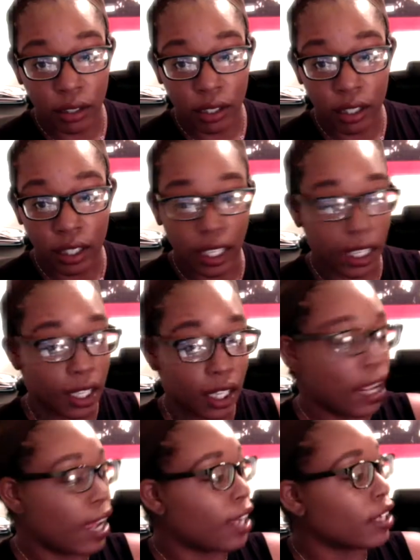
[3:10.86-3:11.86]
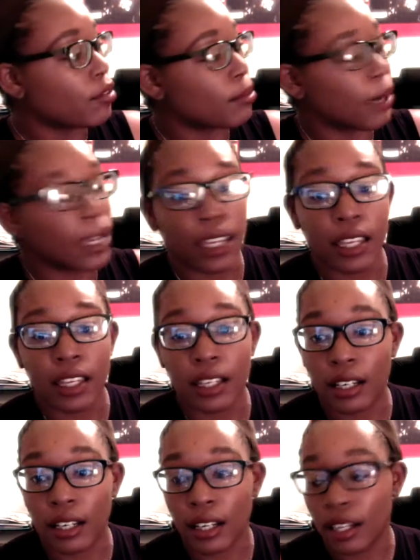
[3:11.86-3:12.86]
Again, I use my hand,
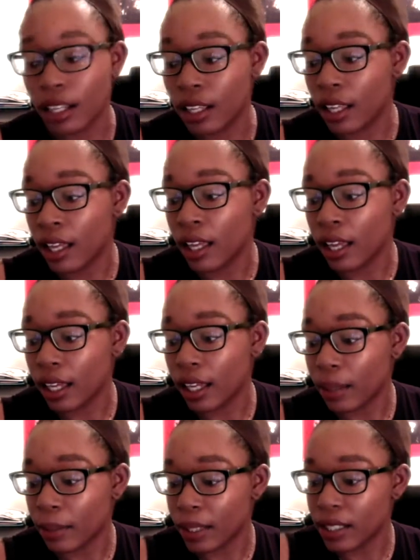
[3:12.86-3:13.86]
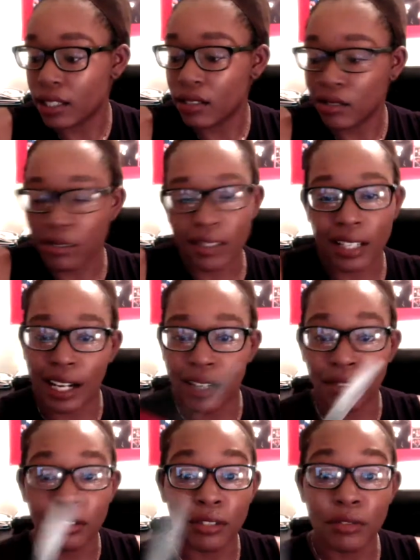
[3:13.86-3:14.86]
I get my scissors, and I don't
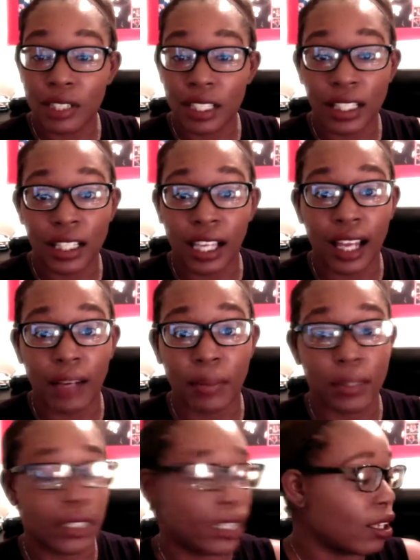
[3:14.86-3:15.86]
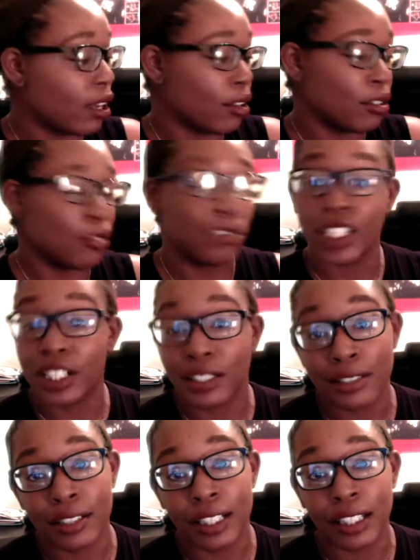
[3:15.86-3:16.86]
use any kind of particular, I don't use shears or
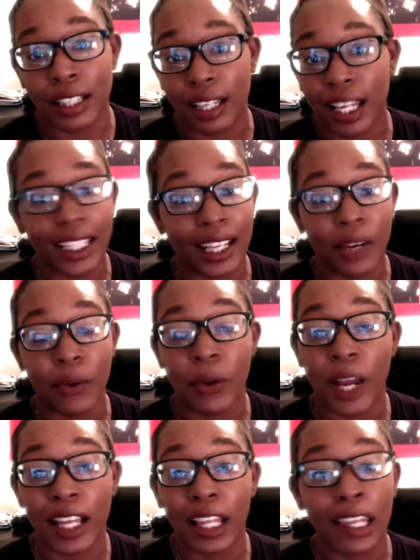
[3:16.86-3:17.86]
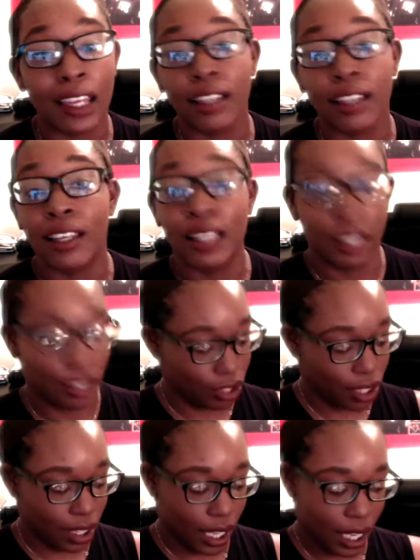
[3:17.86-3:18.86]
anything like that. Regular
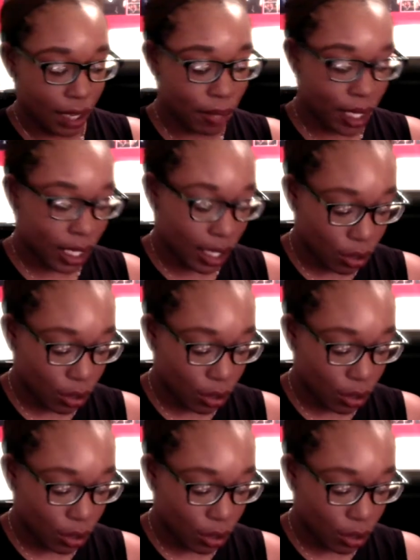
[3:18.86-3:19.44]
shit, they can be